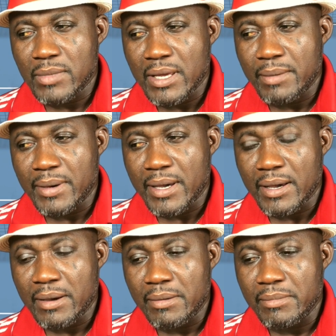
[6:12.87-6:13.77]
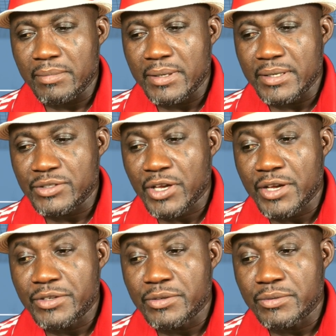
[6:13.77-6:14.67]
about the
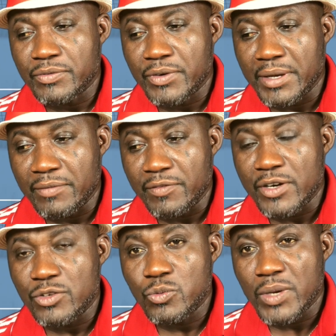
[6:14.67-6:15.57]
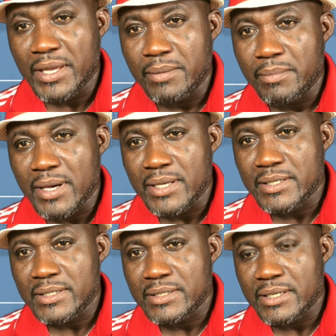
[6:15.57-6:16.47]
schedule for the first weekend
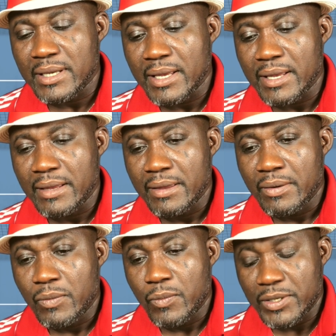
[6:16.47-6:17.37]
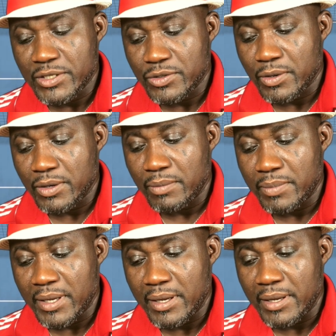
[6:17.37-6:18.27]
matches, which is going to
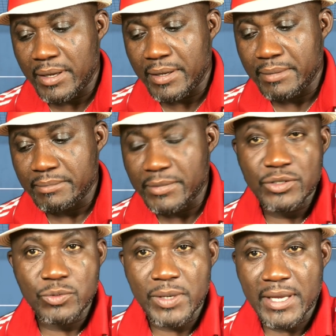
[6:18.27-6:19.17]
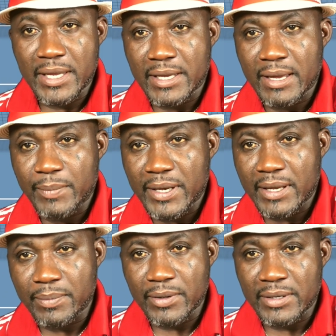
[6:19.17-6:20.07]
be this weekend coming
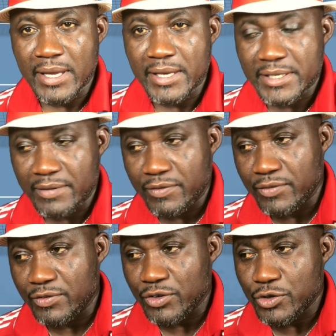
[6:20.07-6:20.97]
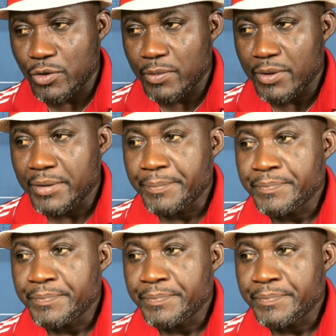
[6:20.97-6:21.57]
up on 19th of October.